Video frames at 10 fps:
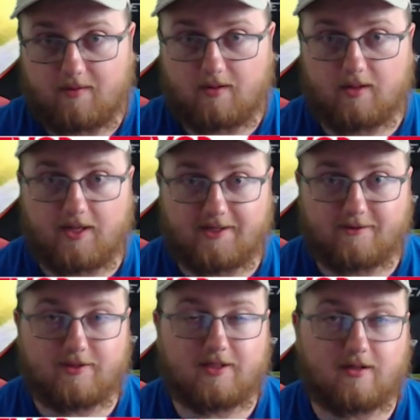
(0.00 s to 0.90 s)
And that's
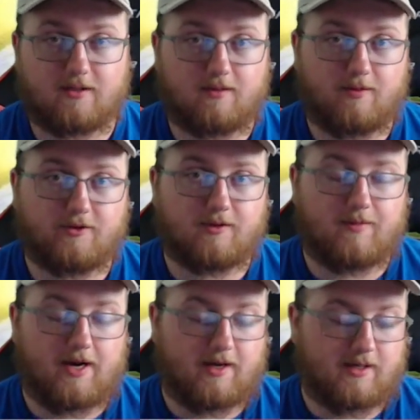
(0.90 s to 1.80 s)
what sucks the most
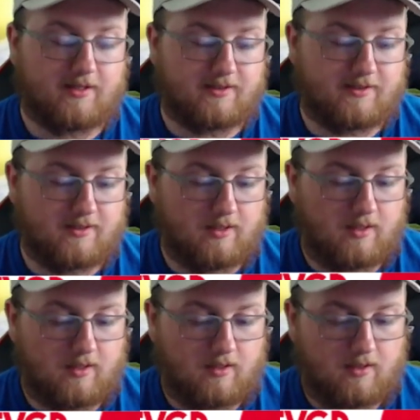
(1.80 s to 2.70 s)
about it. Is
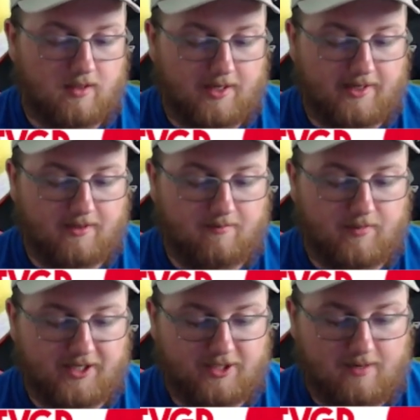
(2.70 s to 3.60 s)
like my
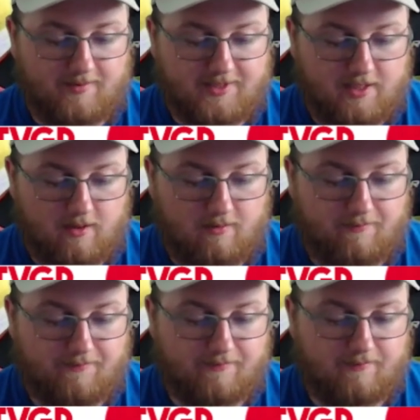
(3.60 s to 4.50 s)
job
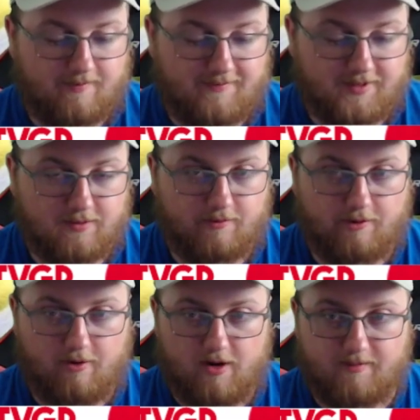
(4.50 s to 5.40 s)
itself, the physical
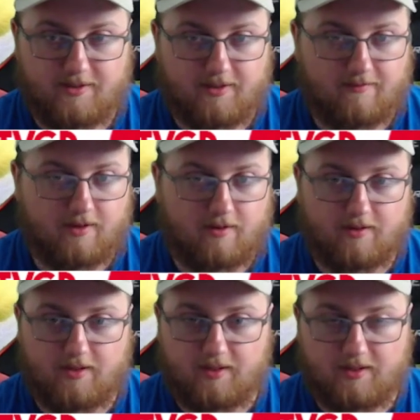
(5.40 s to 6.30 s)
requirements of it aren't
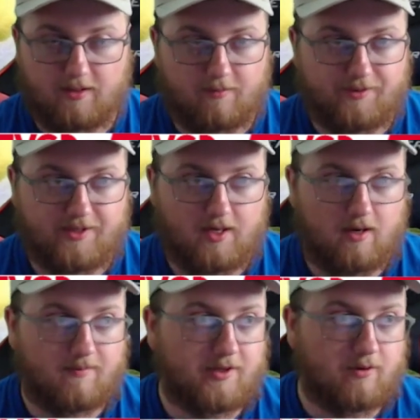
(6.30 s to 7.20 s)
anything over the
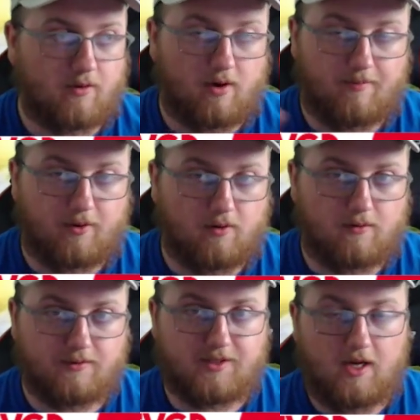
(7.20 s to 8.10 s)
top. I do go up
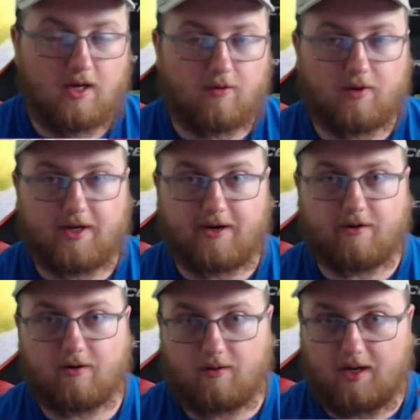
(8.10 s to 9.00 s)
poles, run
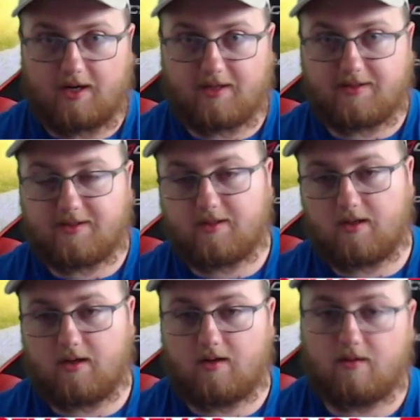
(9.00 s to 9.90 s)
aerial lines
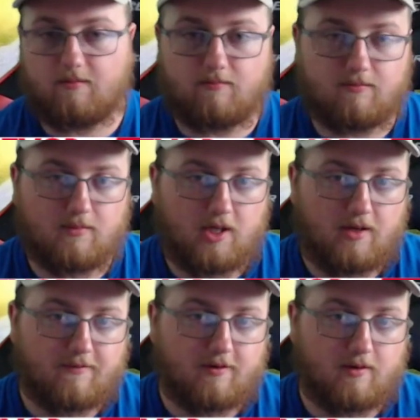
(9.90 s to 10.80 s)

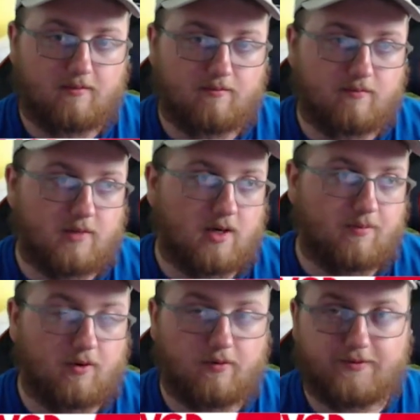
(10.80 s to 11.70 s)
from a
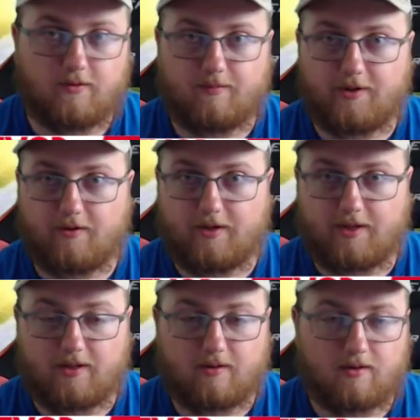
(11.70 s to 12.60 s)
pole to a building.